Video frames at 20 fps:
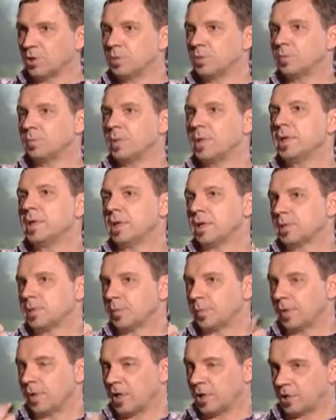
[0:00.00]
to be an
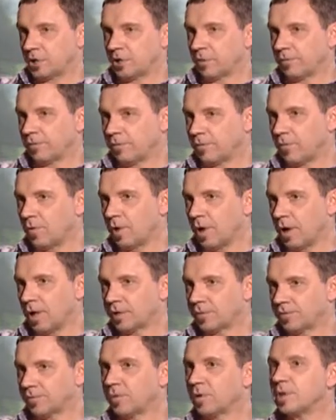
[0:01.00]
inspiration for
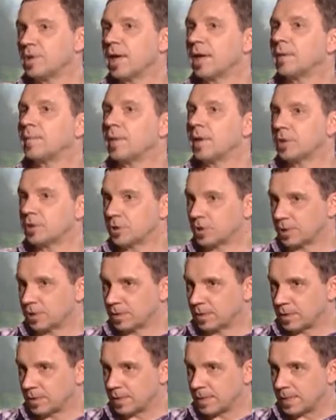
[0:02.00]
us, for the animation.
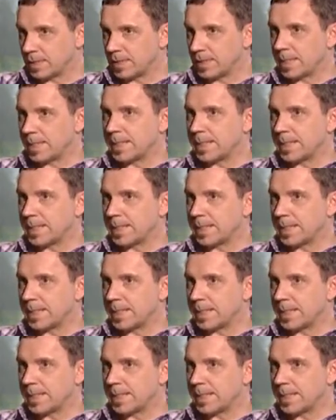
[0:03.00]
Oh, okay.